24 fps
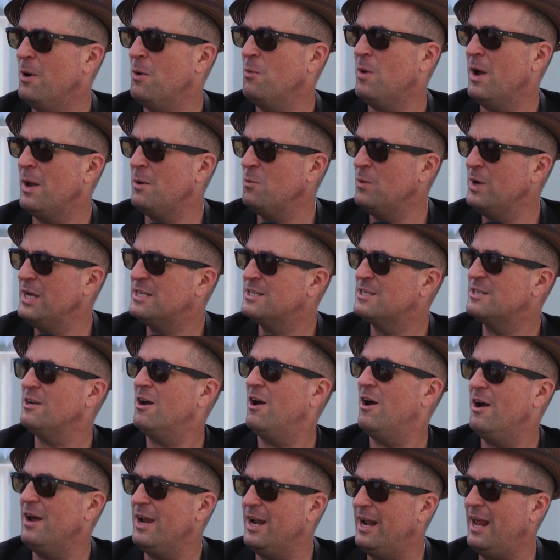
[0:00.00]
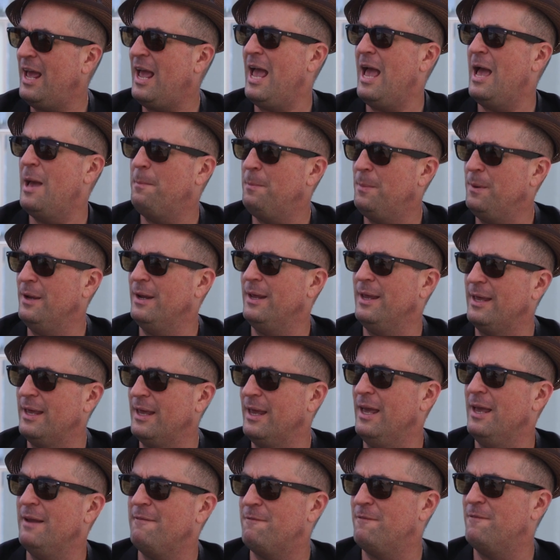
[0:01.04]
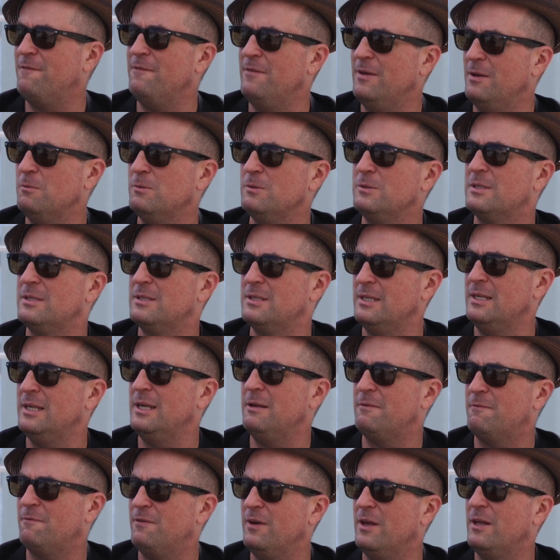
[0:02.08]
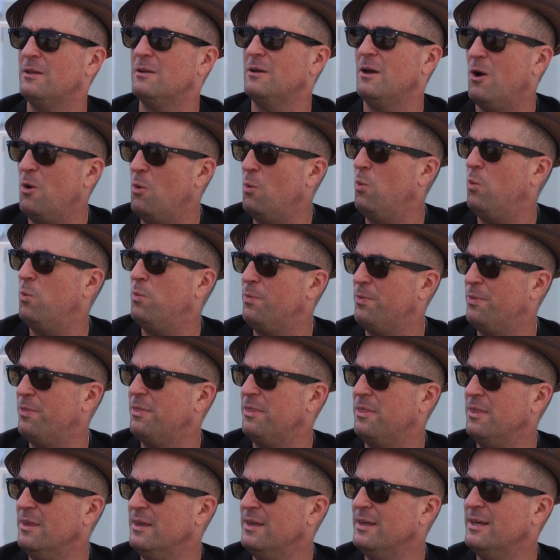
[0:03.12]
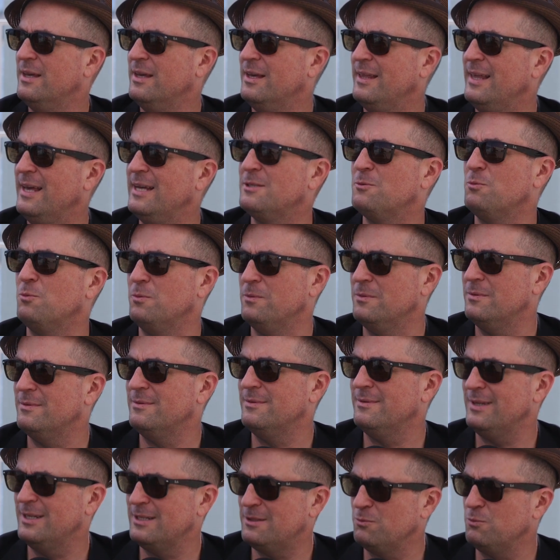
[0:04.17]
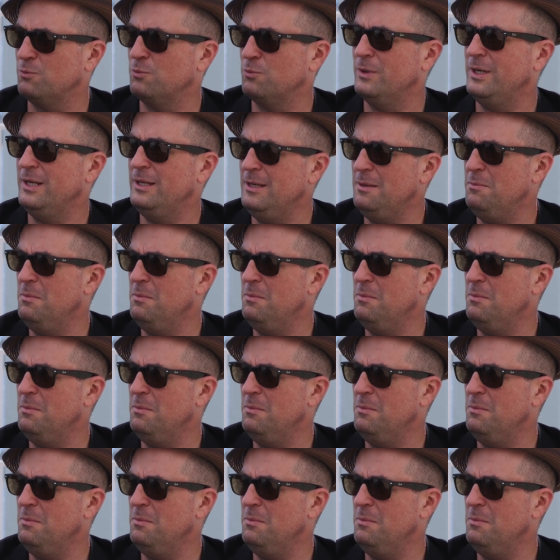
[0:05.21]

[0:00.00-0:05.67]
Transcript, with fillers: but when we saw it happening, it it was it felt oh, that's that's really